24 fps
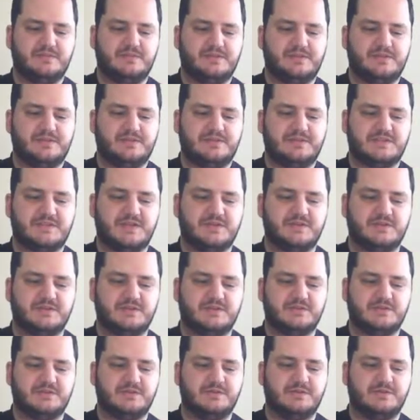it
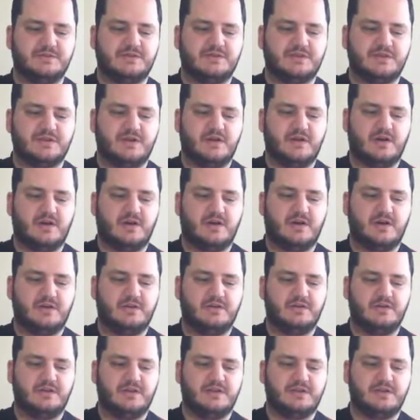centers
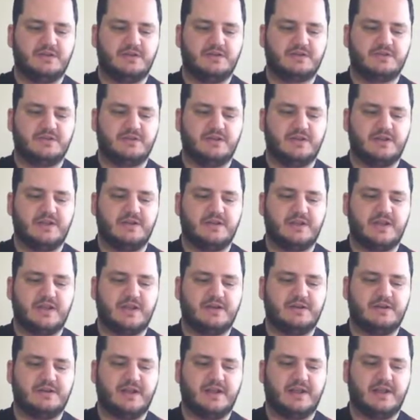on, it's looking
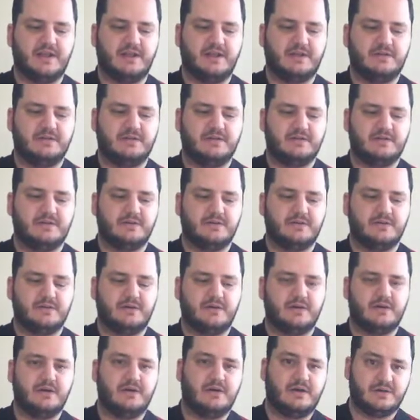at a
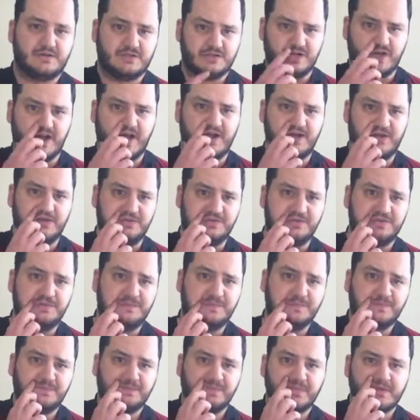child,
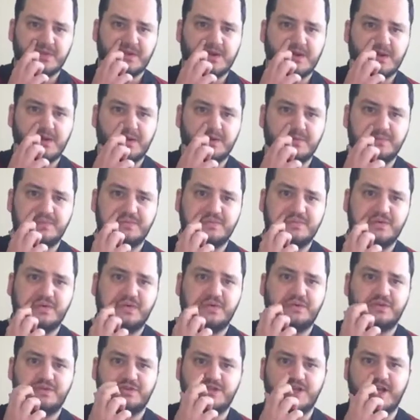
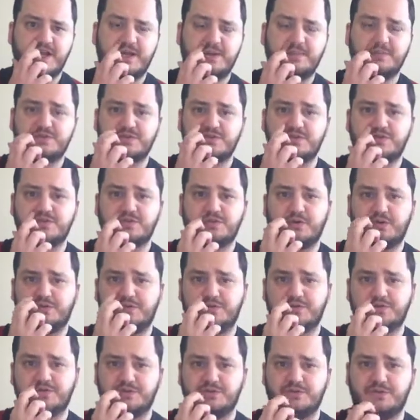James, who's 12
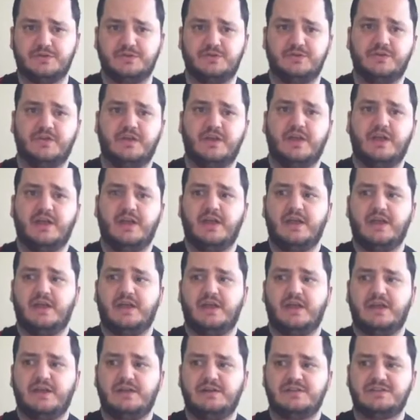years old,
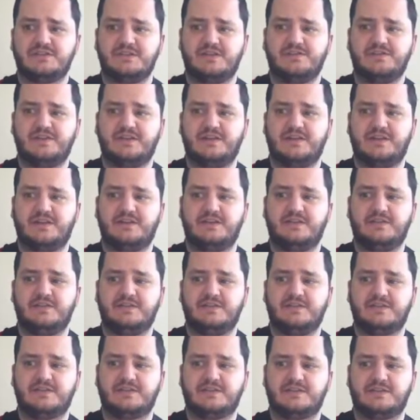and he's living in
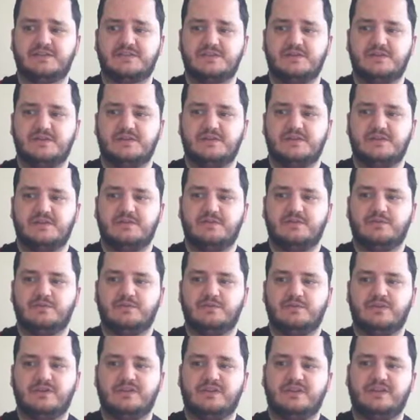this
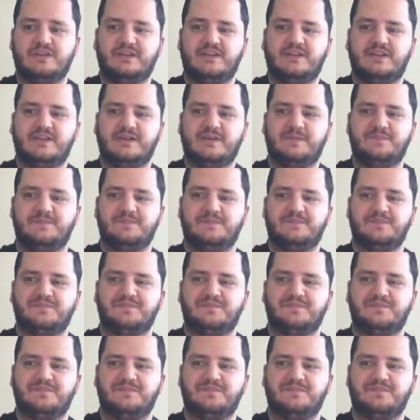really